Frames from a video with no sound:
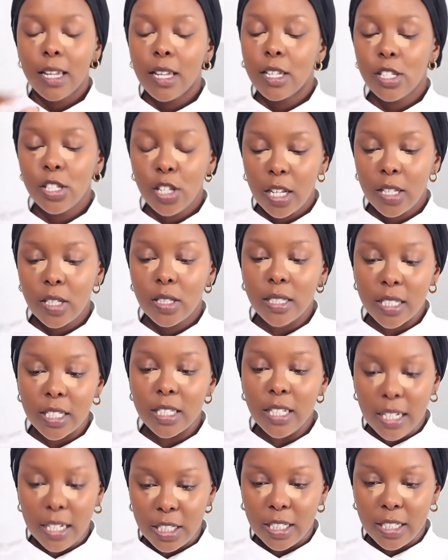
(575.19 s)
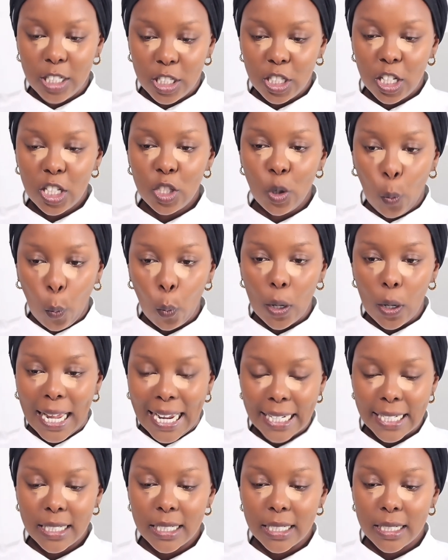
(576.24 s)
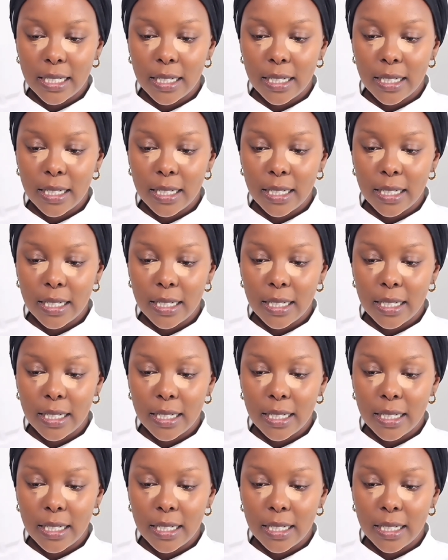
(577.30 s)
It's not too light.